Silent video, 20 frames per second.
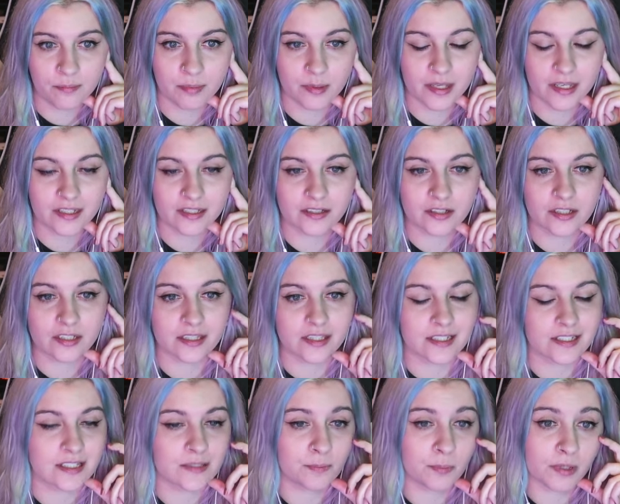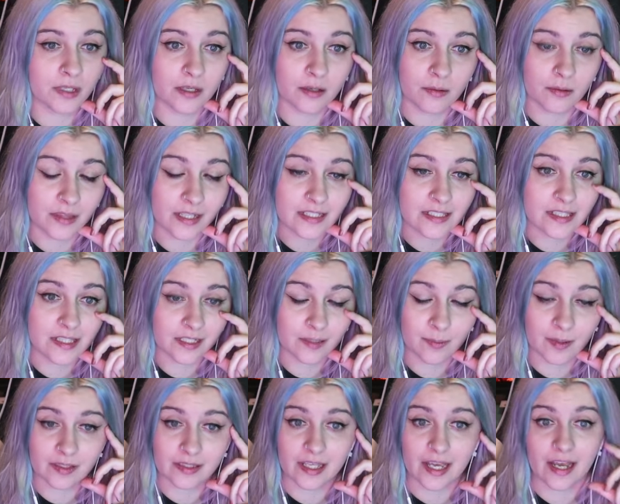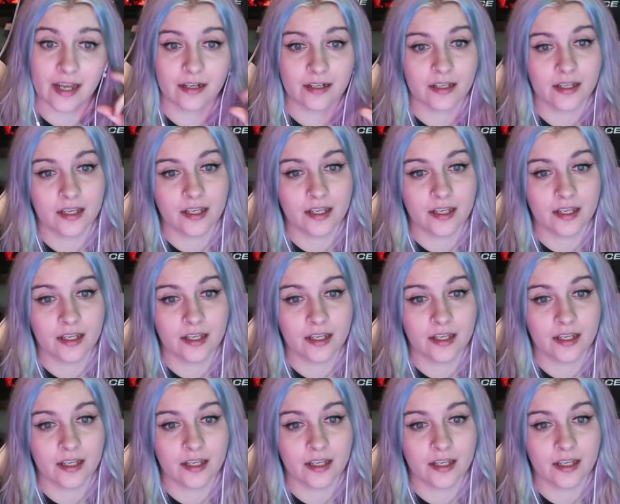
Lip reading: big could this be? Let's think about that.